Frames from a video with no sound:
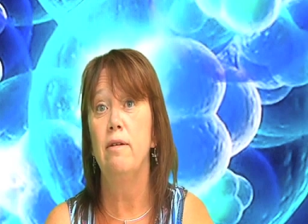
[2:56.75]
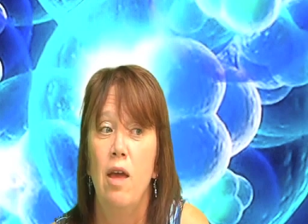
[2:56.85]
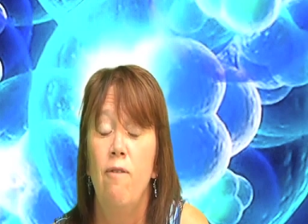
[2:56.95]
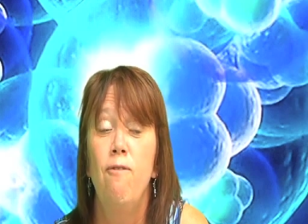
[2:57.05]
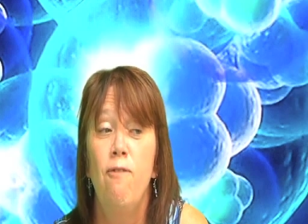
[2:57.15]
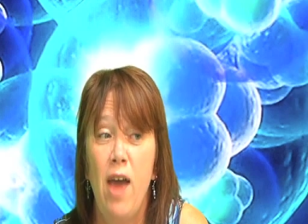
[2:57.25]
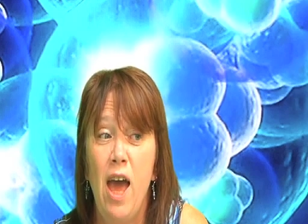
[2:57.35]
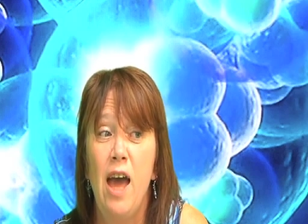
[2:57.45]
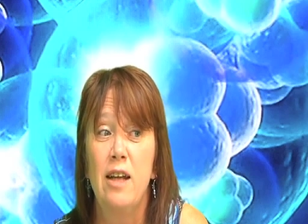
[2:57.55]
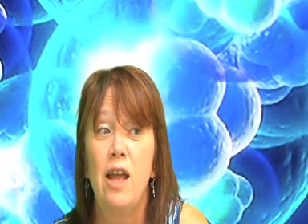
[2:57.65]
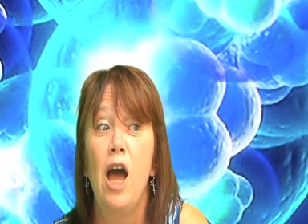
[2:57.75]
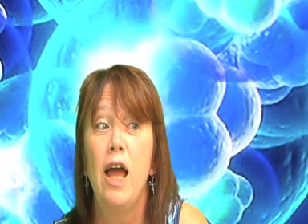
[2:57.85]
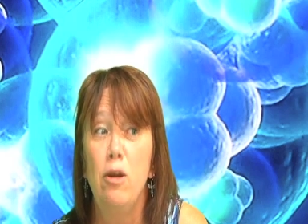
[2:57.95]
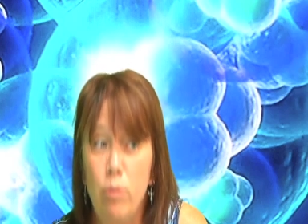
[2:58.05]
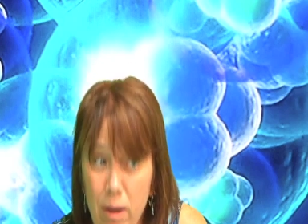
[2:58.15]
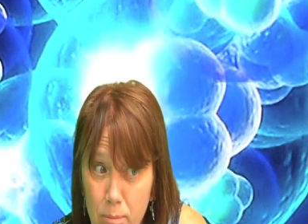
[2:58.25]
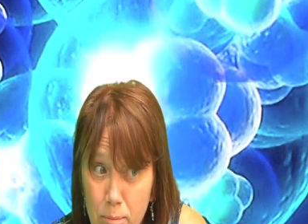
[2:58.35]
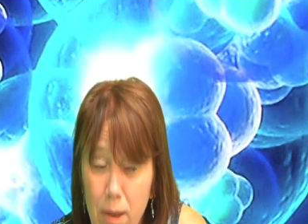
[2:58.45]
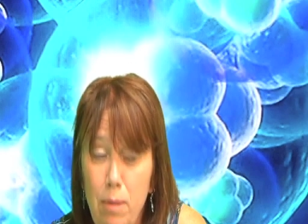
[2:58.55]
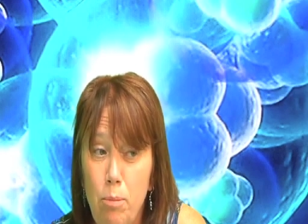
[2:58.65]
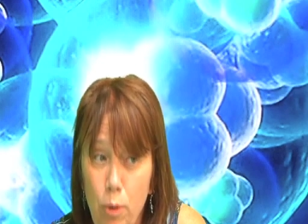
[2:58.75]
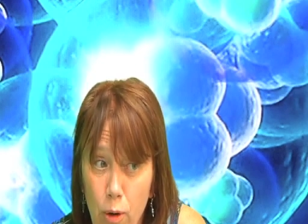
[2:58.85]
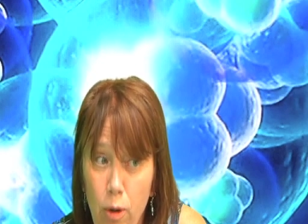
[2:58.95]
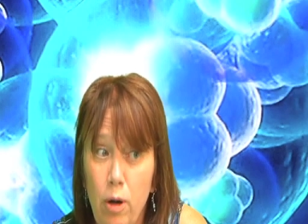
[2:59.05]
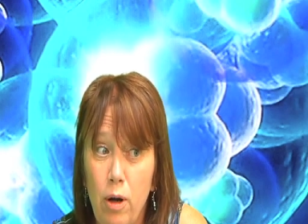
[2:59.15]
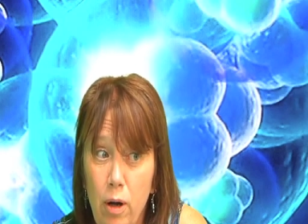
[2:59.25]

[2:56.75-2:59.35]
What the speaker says: In fact, I remember